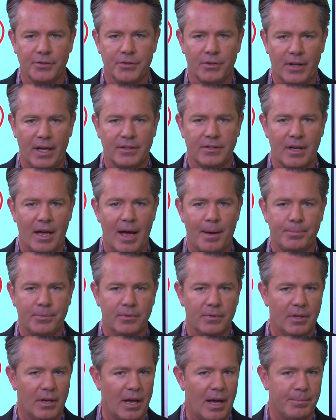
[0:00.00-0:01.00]
So On that's
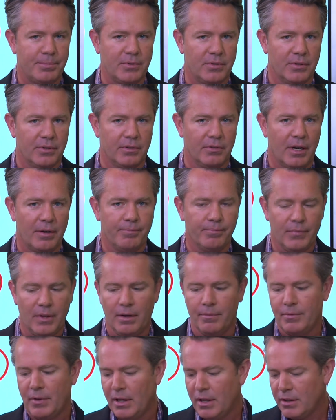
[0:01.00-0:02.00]
absolutely right.
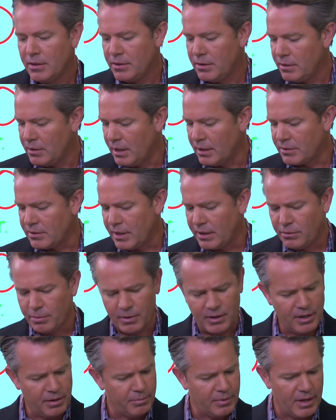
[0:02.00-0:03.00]
Yeah. Yeah. Yeah. Slide
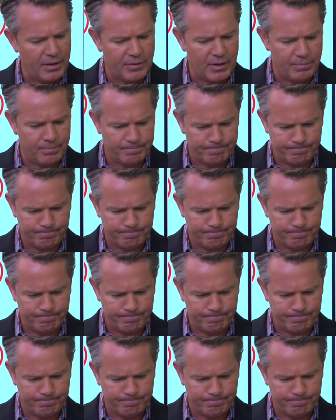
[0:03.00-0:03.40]
28, we have that.